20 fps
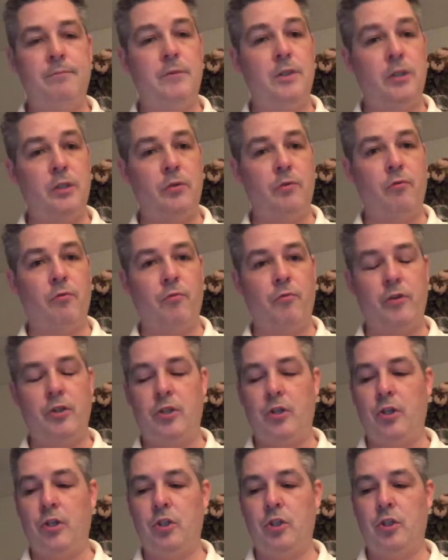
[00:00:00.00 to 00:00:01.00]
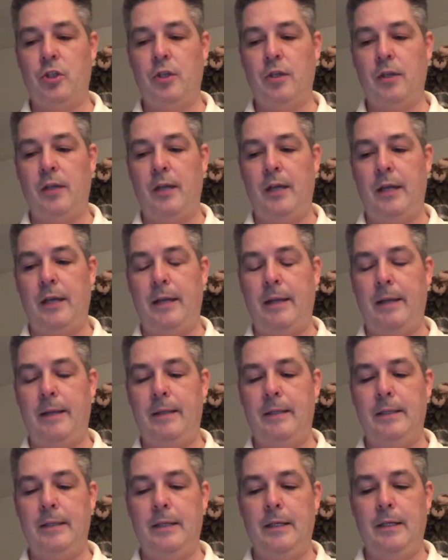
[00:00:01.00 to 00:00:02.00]
You can do your own research,
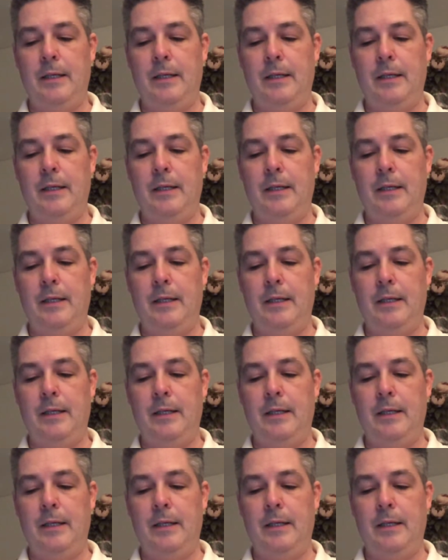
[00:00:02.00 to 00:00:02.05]
and